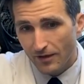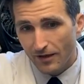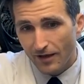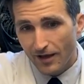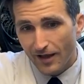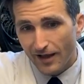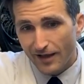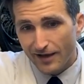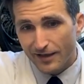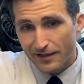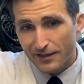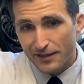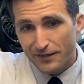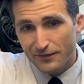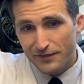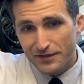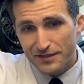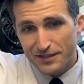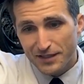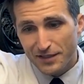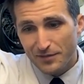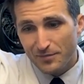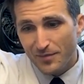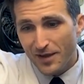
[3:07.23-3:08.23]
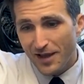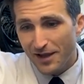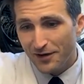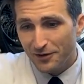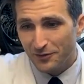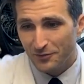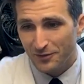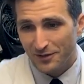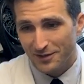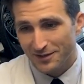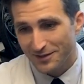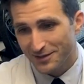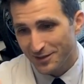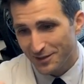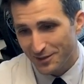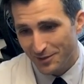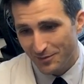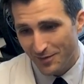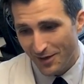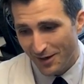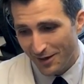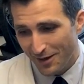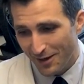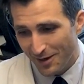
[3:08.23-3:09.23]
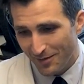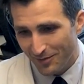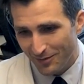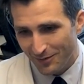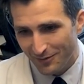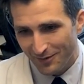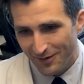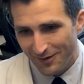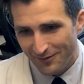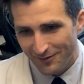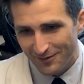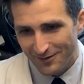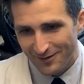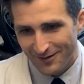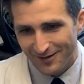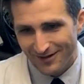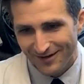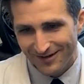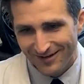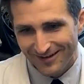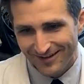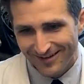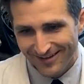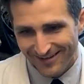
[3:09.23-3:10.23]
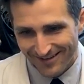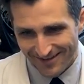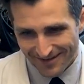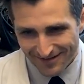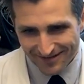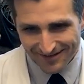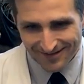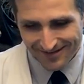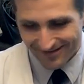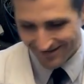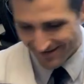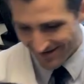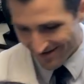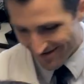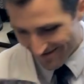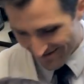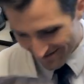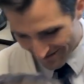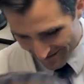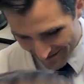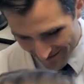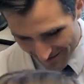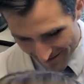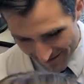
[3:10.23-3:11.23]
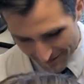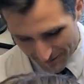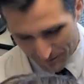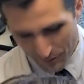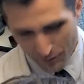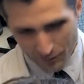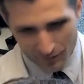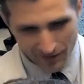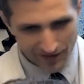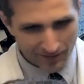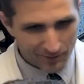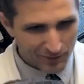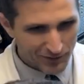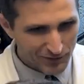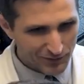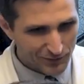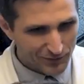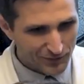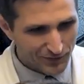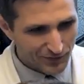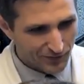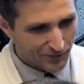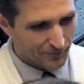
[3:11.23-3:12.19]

I can leave you sitting back or we can sit you back up, whatever. I'll sit up. Yeah. Yeah, yeah that's what I would do too.